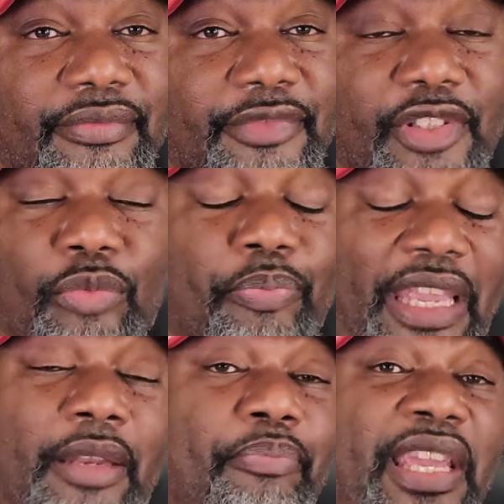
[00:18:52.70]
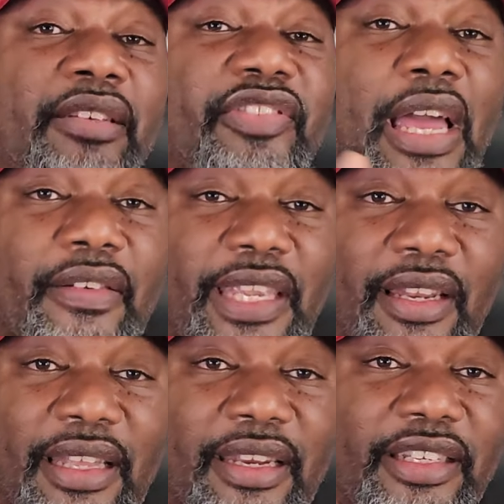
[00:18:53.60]
So, and beating South
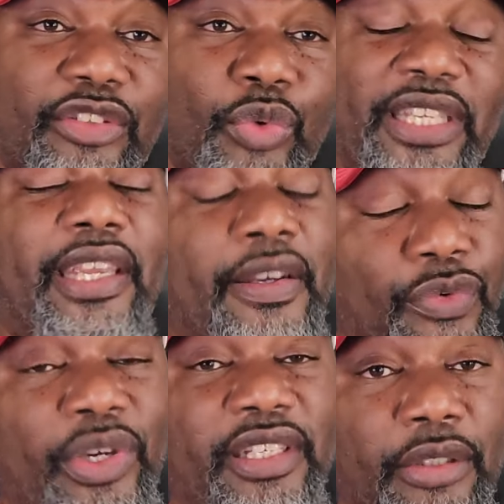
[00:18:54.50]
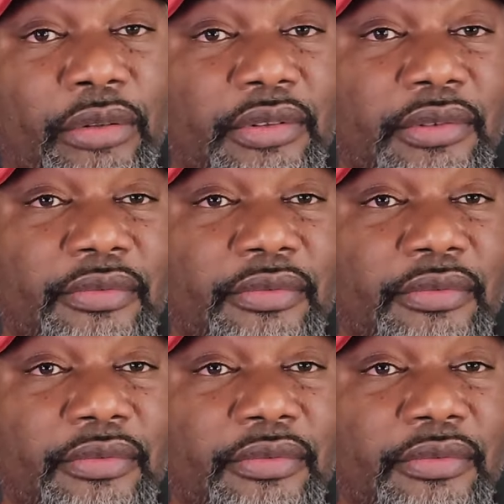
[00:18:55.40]
Carolina this week, if we do,